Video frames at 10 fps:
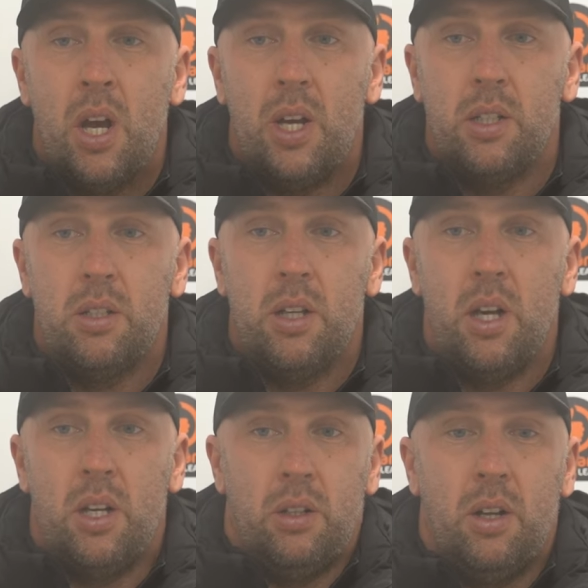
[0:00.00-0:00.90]
And
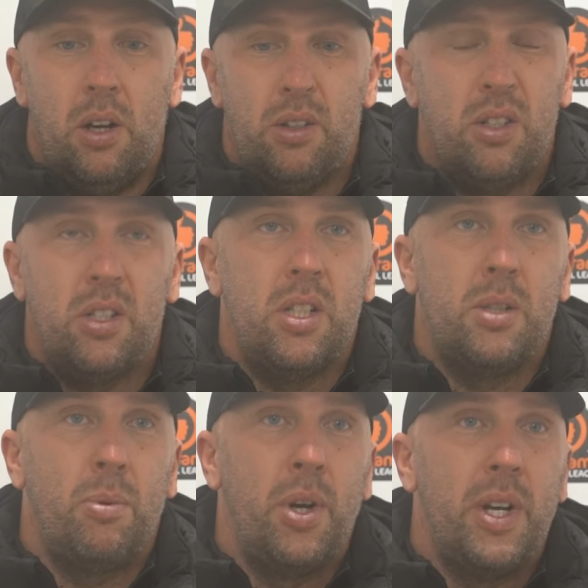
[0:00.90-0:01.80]
yeah, like, I'm just
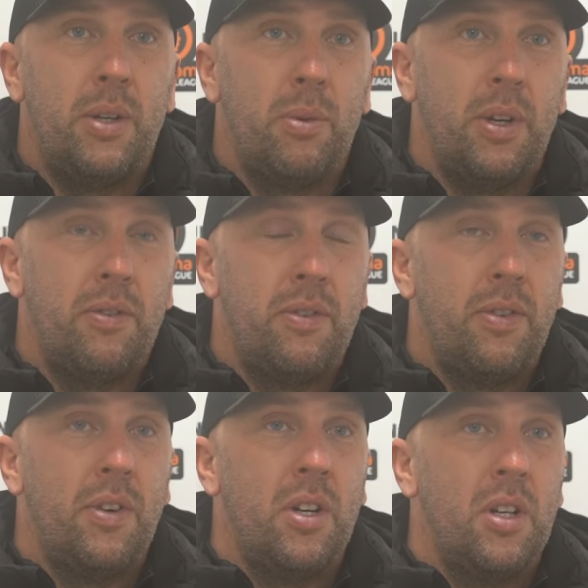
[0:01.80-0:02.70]
disappointed
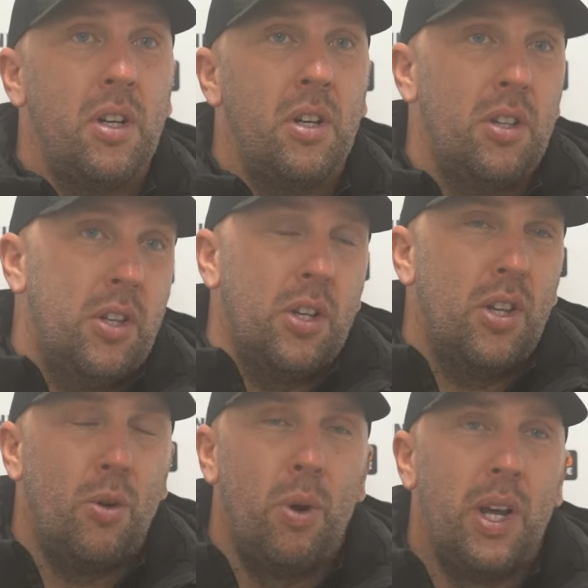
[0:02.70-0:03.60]
with the
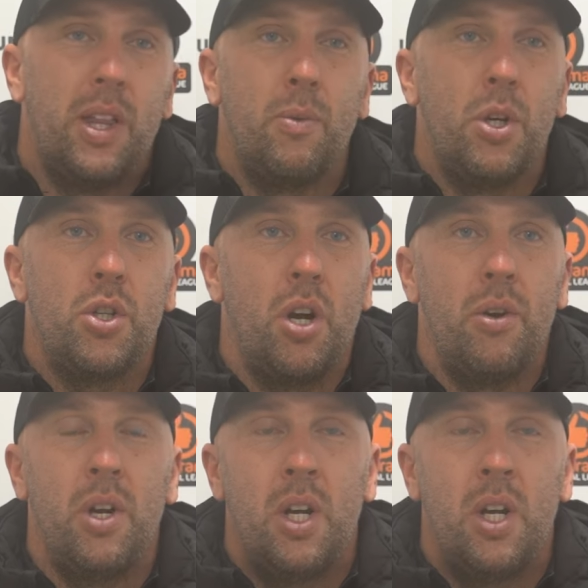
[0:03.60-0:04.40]
quality that we show.